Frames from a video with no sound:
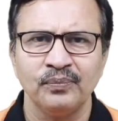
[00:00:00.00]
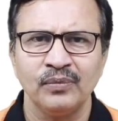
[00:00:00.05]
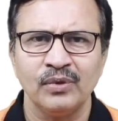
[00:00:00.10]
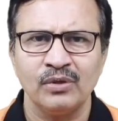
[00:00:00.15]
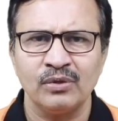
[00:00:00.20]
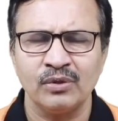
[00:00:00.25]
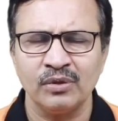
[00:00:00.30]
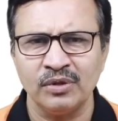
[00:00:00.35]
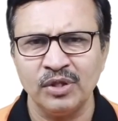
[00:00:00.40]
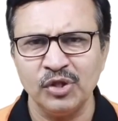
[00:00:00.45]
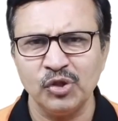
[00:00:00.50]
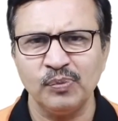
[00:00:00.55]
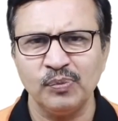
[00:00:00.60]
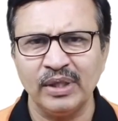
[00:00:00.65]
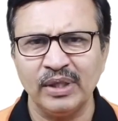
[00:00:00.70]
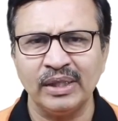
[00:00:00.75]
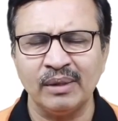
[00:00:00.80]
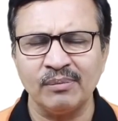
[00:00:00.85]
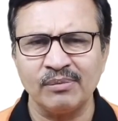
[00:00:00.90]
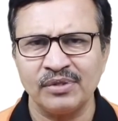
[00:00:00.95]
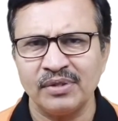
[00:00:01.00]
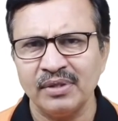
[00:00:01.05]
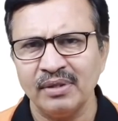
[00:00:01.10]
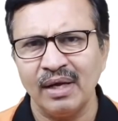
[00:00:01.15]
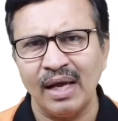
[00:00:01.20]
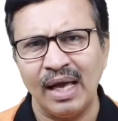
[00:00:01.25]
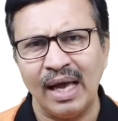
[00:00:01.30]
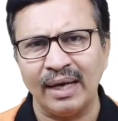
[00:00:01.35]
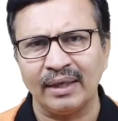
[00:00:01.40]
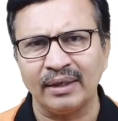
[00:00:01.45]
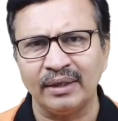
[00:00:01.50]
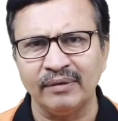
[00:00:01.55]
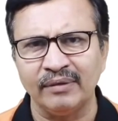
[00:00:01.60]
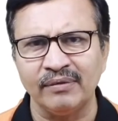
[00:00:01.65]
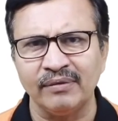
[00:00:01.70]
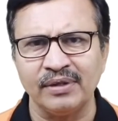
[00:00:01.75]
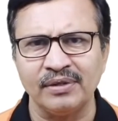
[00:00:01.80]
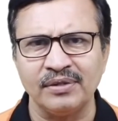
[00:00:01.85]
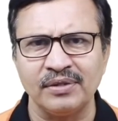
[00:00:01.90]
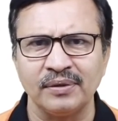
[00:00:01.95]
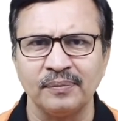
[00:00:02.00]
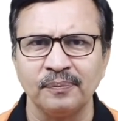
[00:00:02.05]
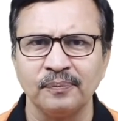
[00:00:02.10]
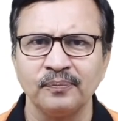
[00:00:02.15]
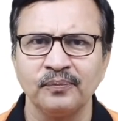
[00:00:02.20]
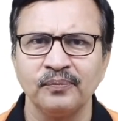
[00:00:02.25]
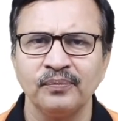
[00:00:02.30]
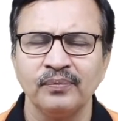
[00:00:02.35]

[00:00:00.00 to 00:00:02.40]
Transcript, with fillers: So this becomes the active region.